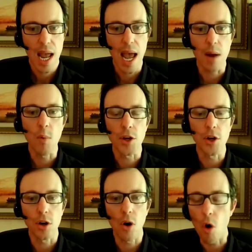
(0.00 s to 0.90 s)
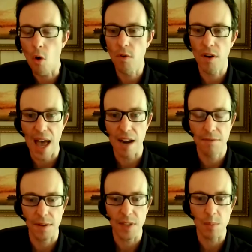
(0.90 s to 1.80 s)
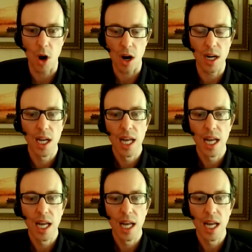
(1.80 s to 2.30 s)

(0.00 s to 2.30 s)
And when you're over that 50 mark,